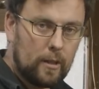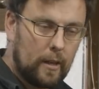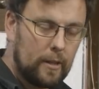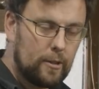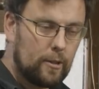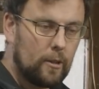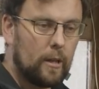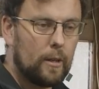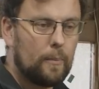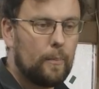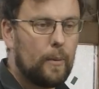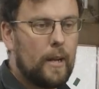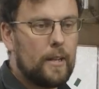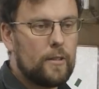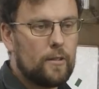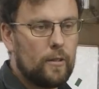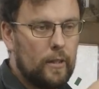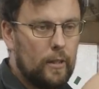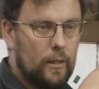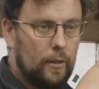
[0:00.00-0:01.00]
a hydraulic
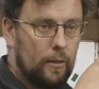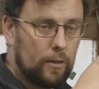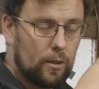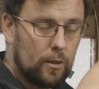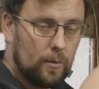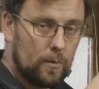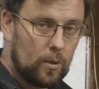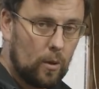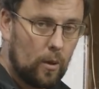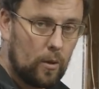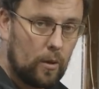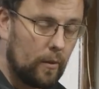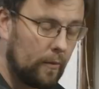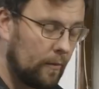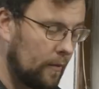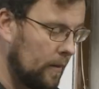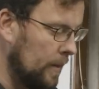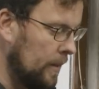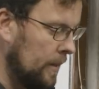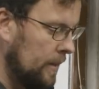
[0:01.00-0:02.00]
press or you use some sort
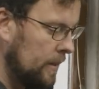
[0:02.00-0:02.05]
of,